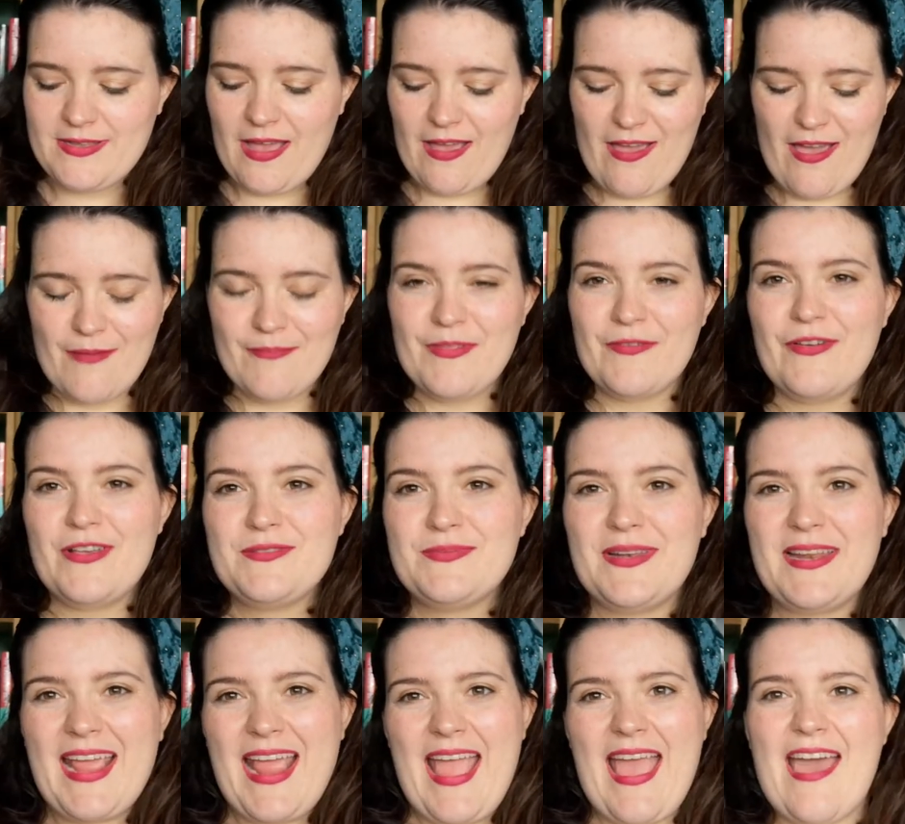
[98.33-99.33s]
The first
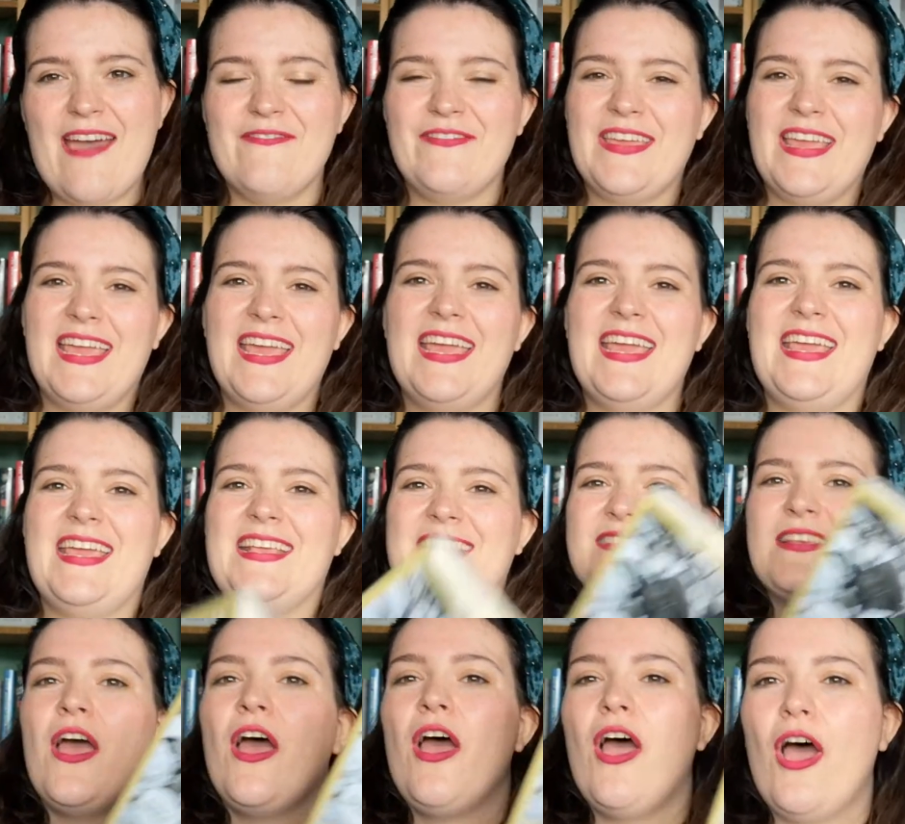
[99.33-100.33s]
one I have here
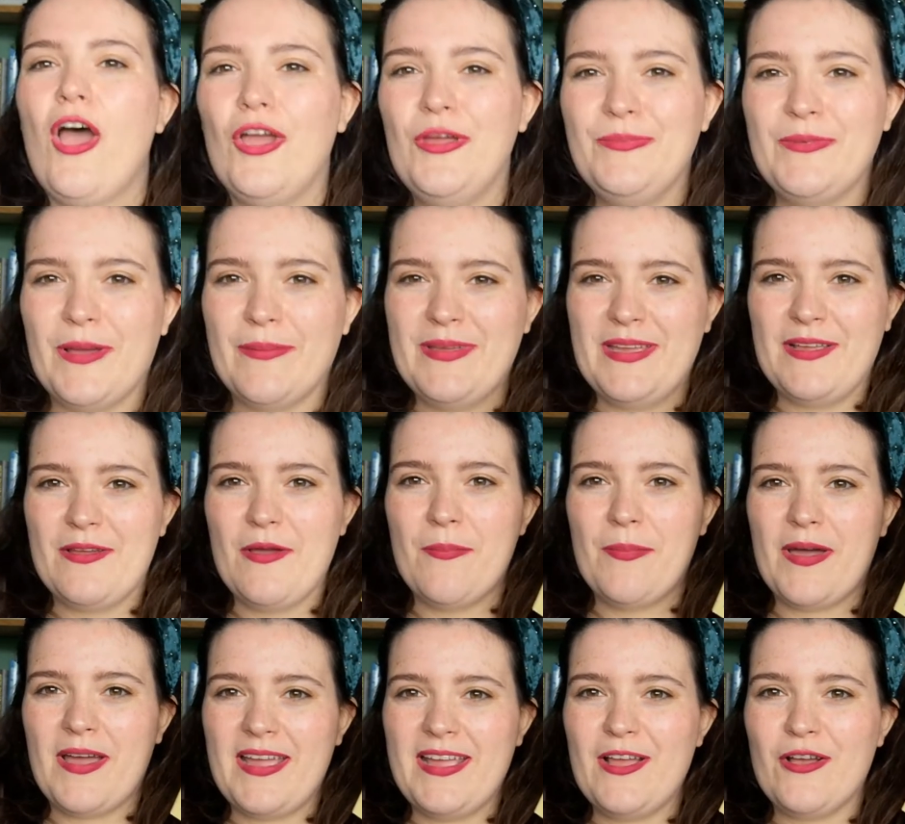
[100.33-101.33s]
is Homecoming
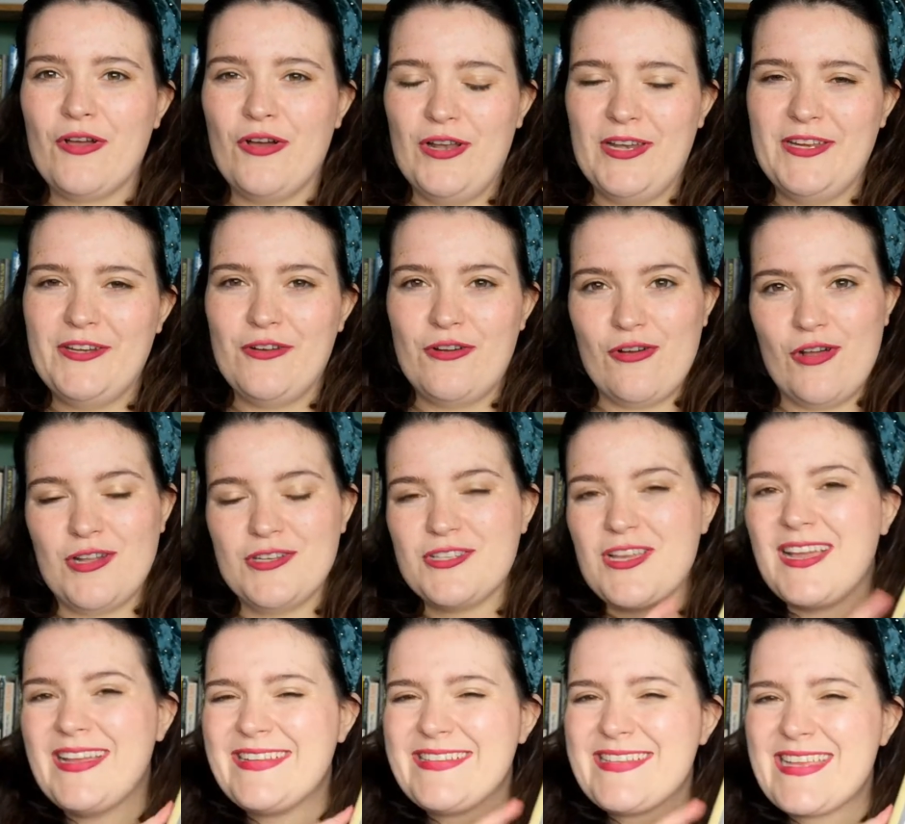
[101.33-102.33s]
by Colin
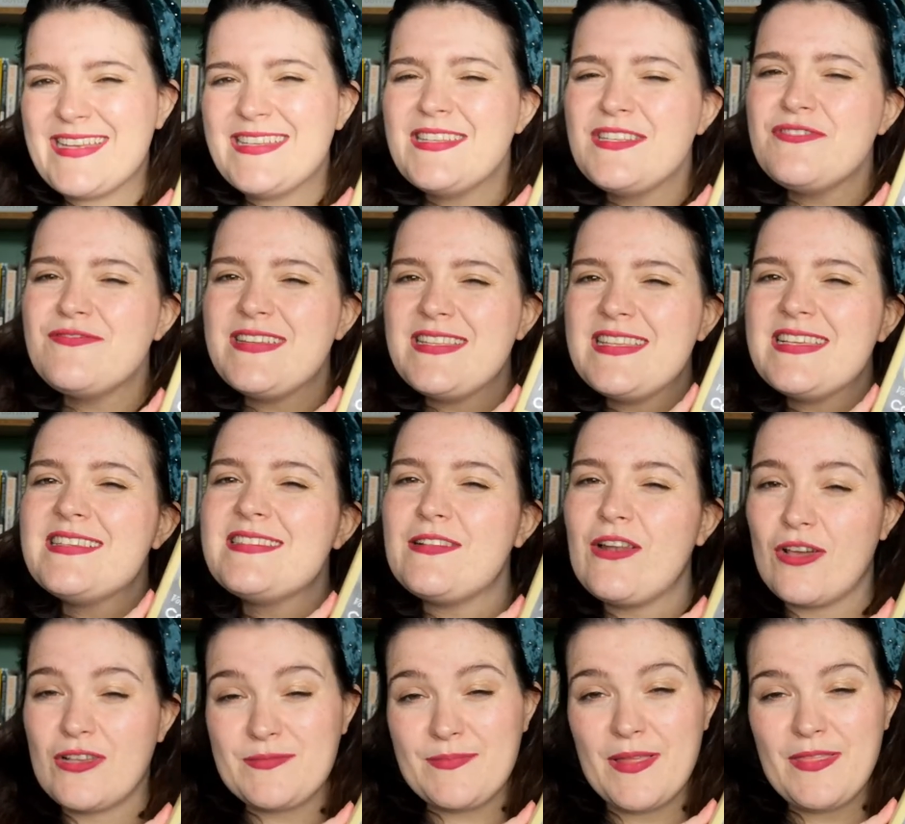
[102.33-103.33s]
Grant. I intended to read this
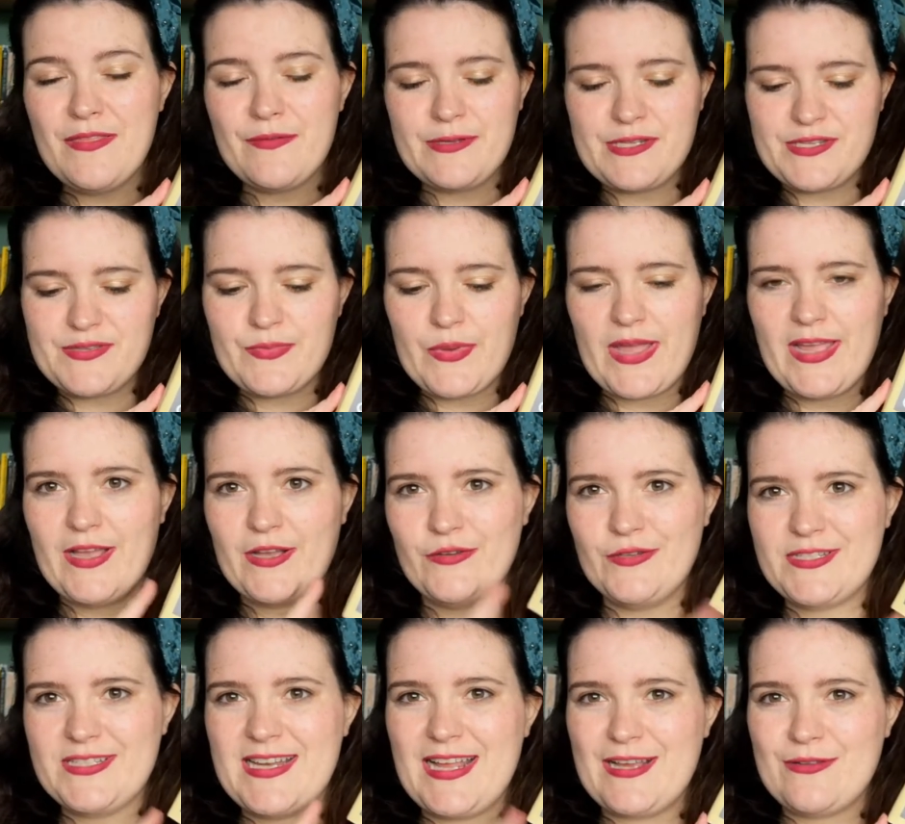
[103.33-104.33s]
last month, which is why I
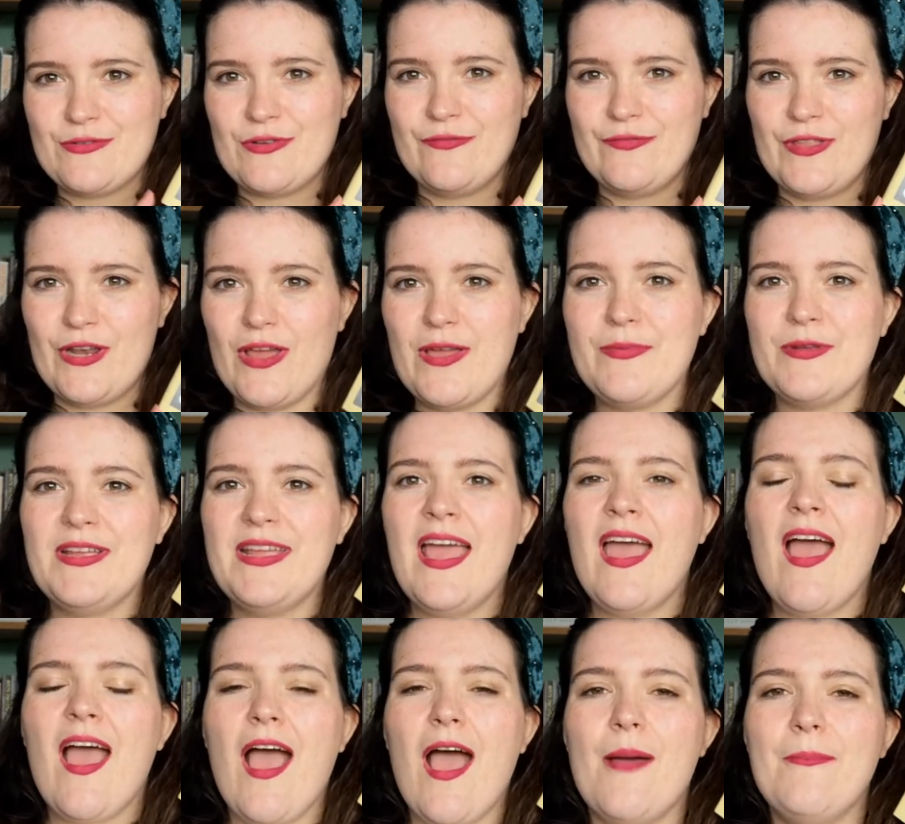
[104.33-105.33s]
got it out of the library,
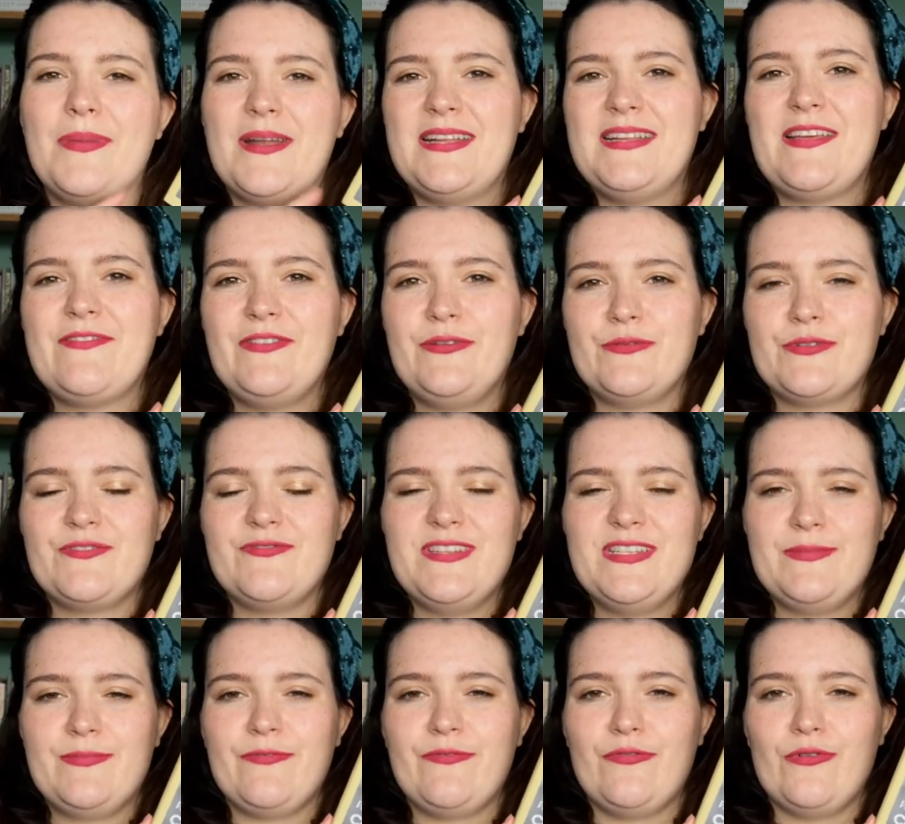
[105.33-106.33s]
but I definitely want to
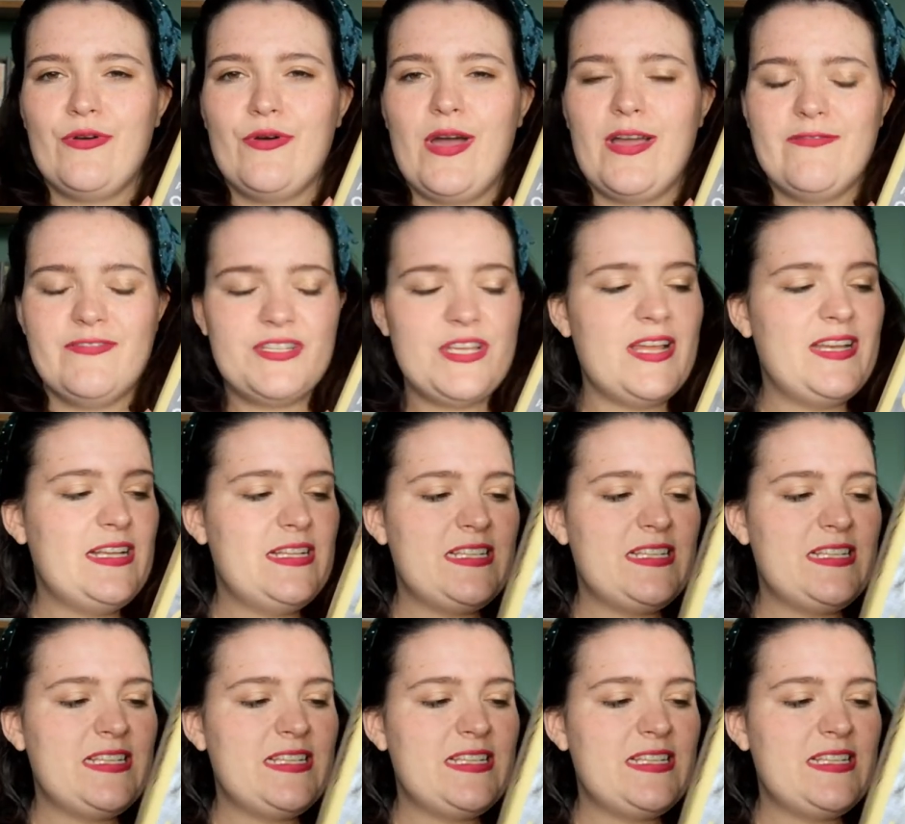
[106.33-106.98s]
read it before I return